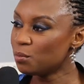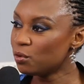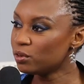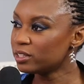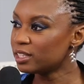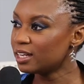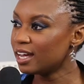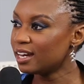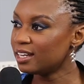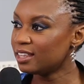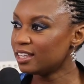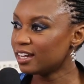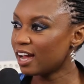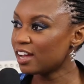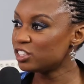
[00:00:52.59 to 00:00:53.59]
more than
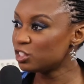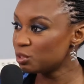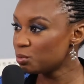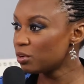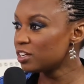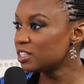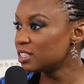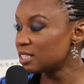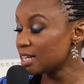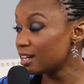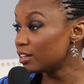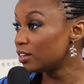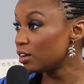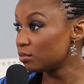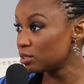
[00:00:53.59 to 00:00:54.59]
anything, I just wanted to
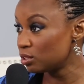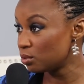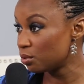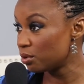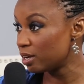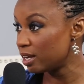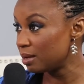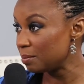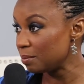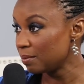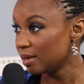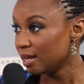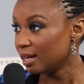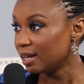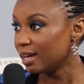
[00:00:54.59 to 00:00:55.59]
tell a love story.
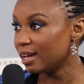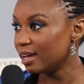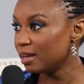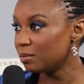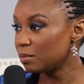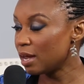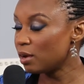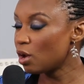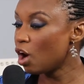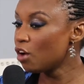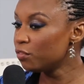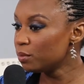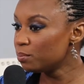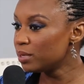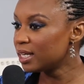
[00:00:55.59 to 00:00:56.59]
And, and
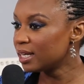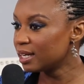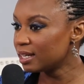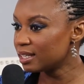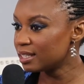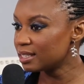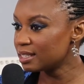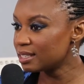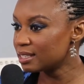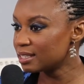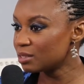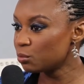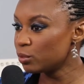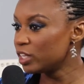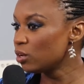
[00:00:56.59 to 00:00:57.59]
often because
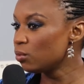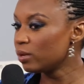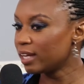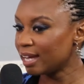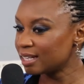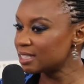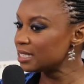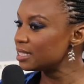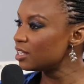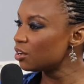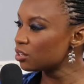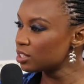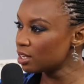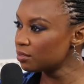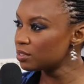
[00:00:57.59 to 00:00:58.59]
we don't get to see
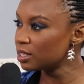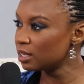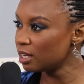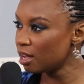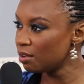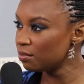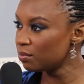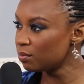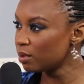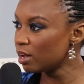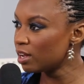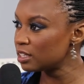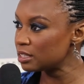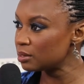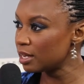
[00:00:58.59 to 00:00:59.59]
ourselves in love
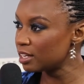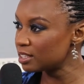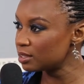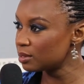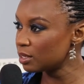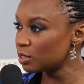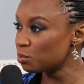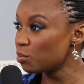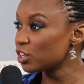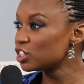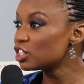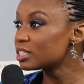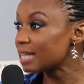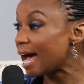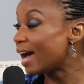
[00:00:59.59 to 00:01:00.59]
as, as, as
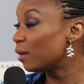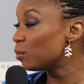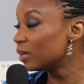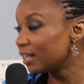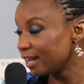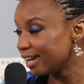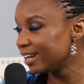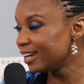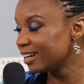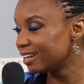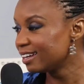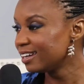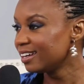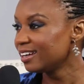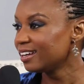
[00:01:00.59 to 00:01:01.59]
much as I would like.
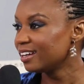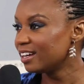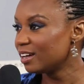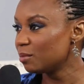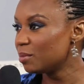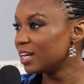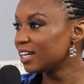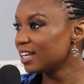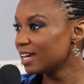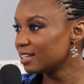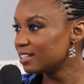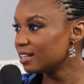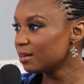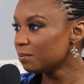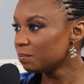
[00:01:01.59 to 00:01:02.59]
Um, in
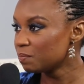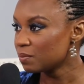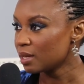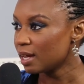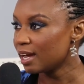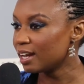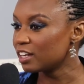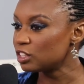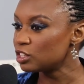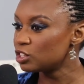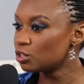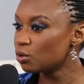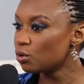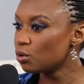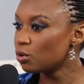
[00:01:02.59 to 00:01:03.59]
Kenya. And I
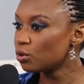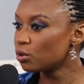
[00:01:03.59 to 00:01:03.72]
saw